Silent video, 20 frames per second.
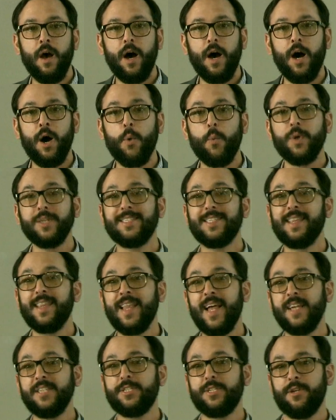What's
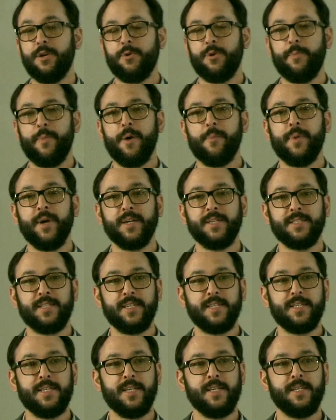less known about Bhagat
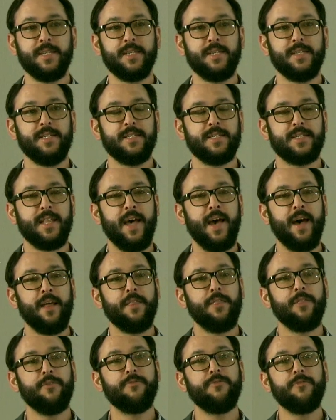Singh Thind is
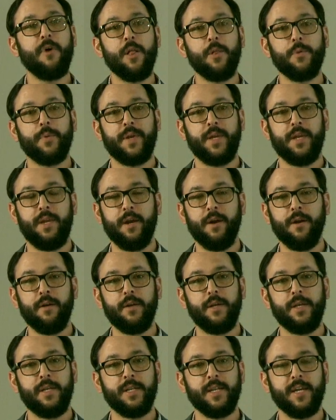that the following year,
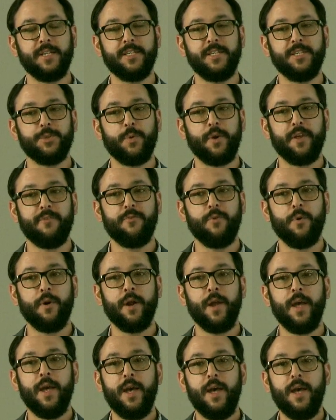in
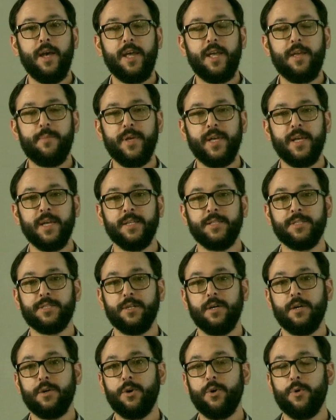1924, he begins
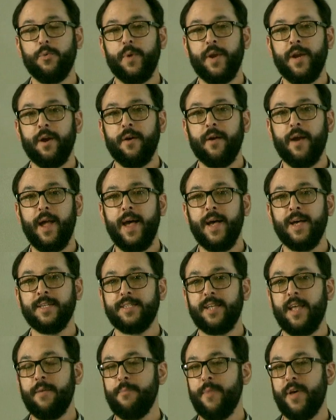a career
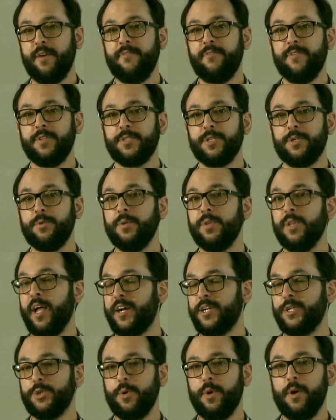as a metaphysical
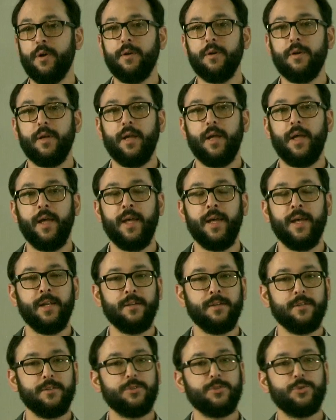lecturer
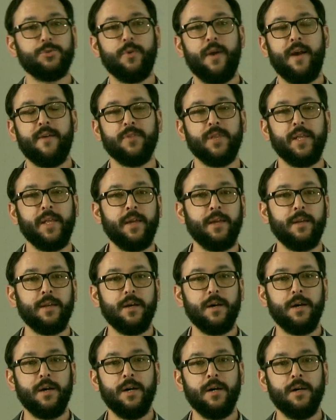and
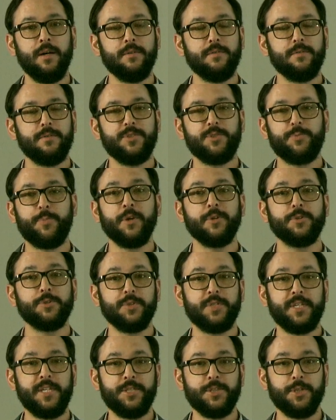traveling
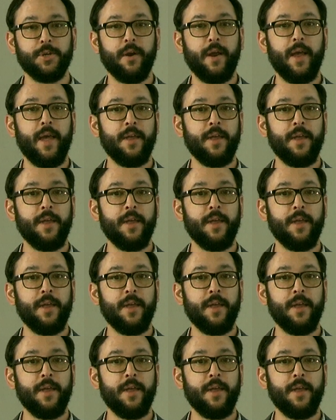spiritual teacher